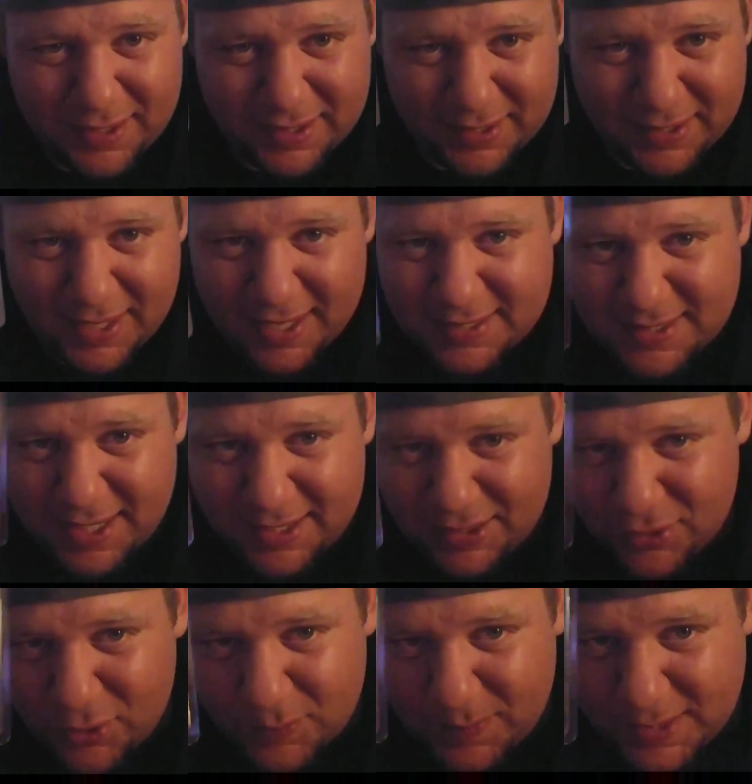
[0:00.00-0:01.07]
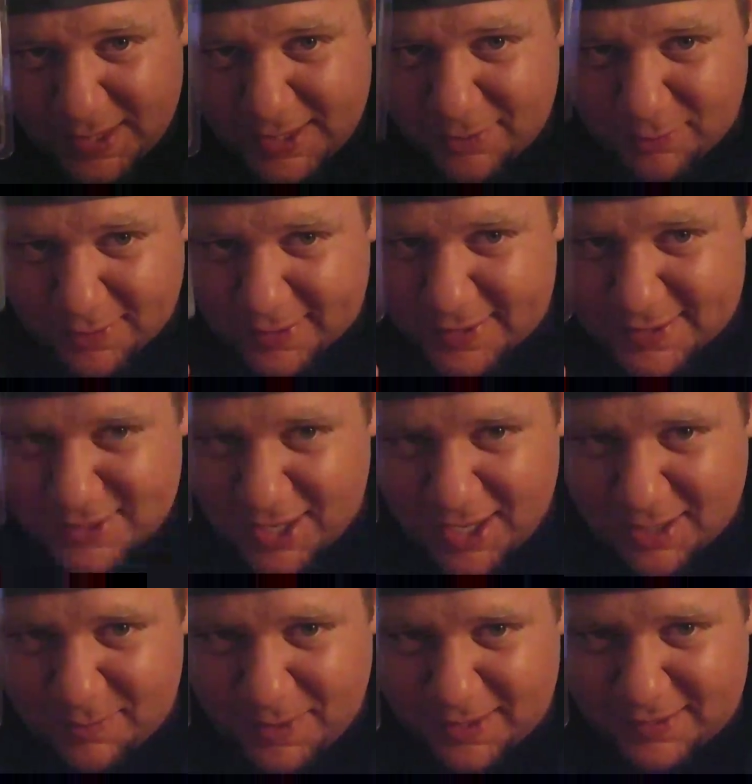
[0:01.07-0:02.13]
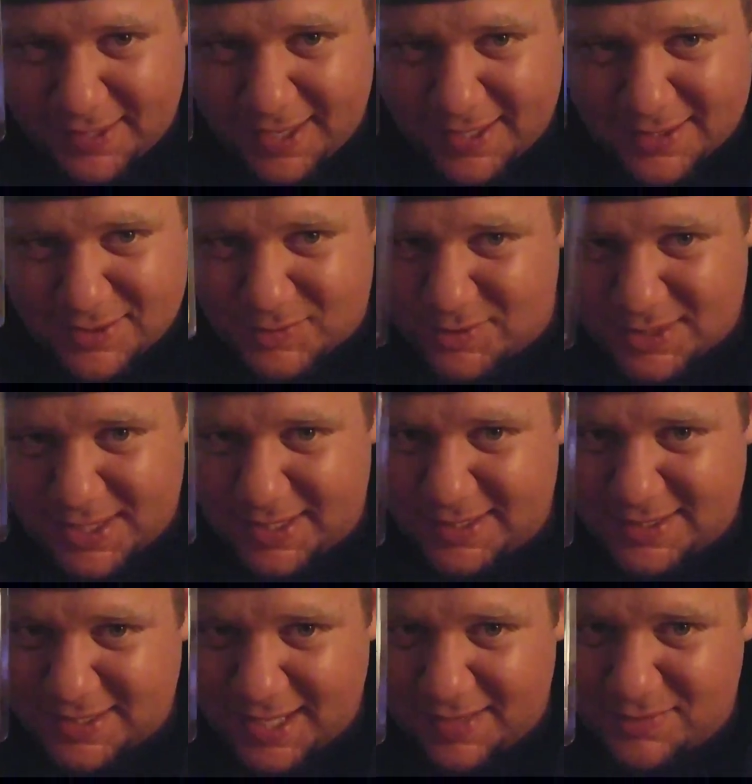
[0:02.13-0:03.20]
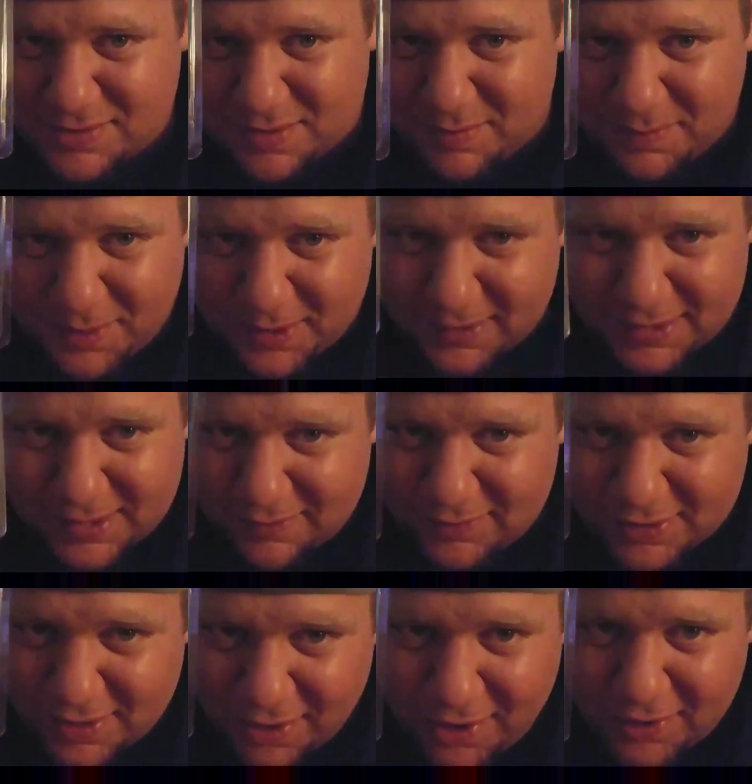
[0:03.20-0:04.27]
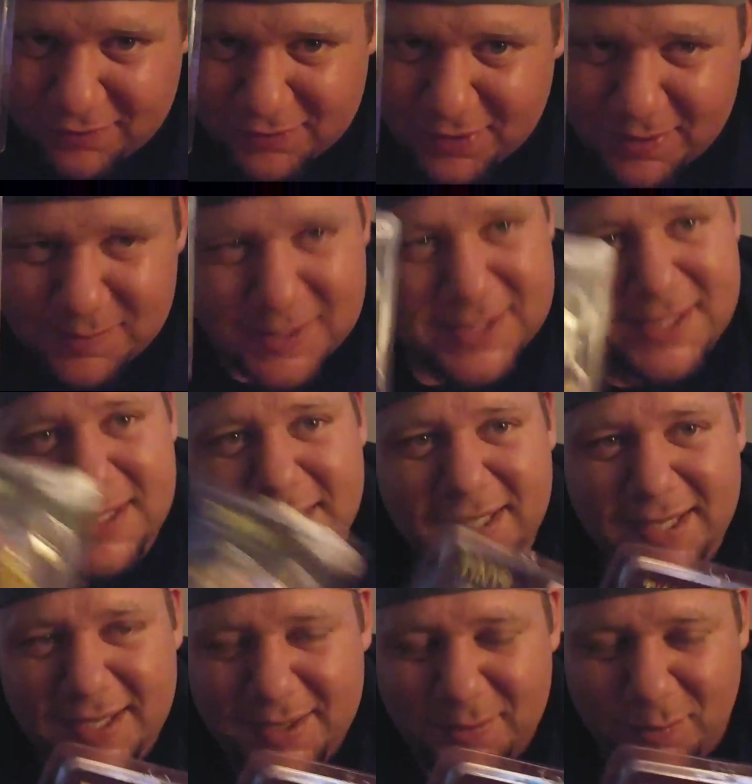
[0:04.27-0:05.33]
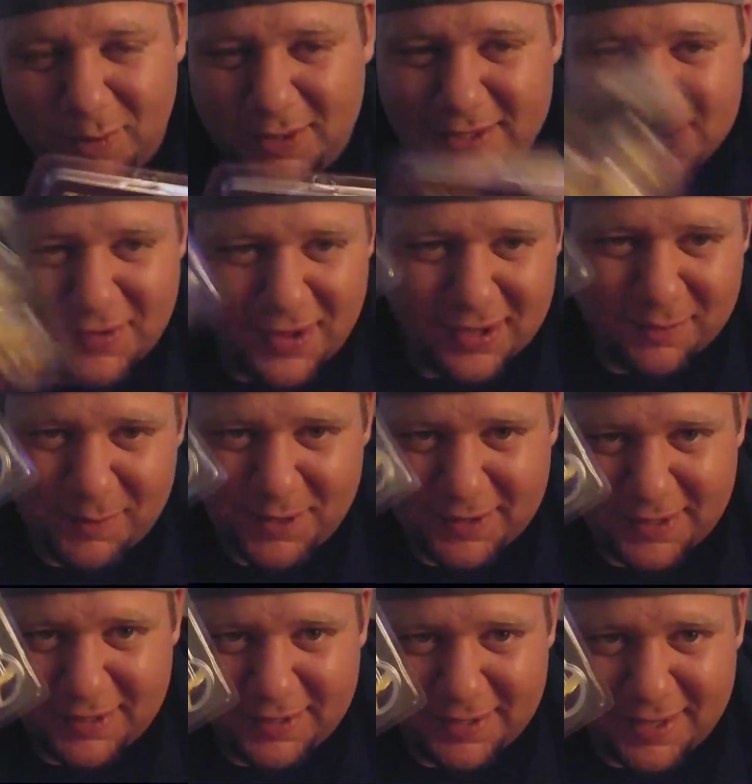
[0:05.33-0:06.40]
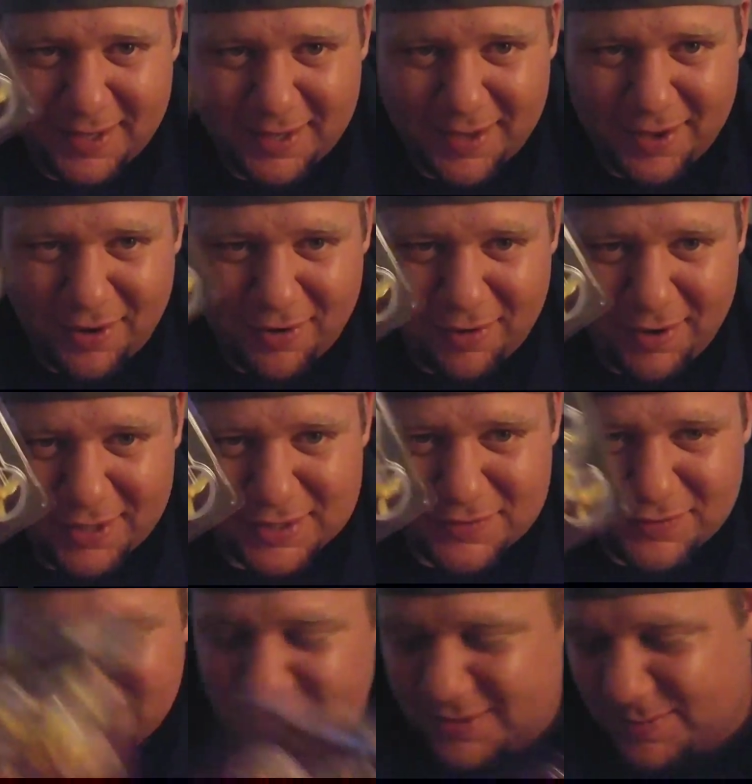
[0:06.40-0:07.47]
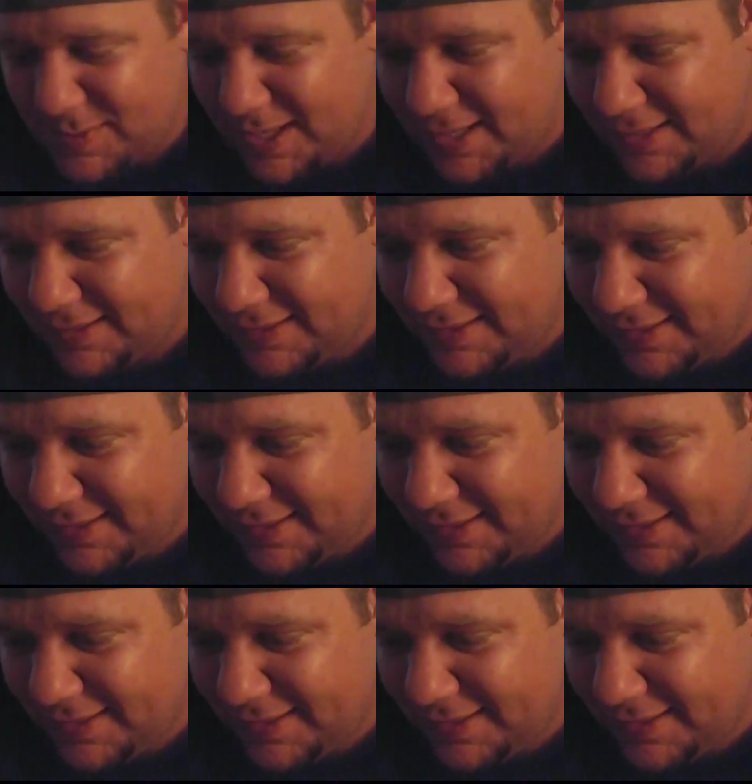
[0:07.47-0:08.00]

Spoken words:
Yes, I do, B. We're going to talk about that as soon as I end this live stream. I'm probably going to give you a call if you're not busy. We're going to talk about getting a RX for this, man.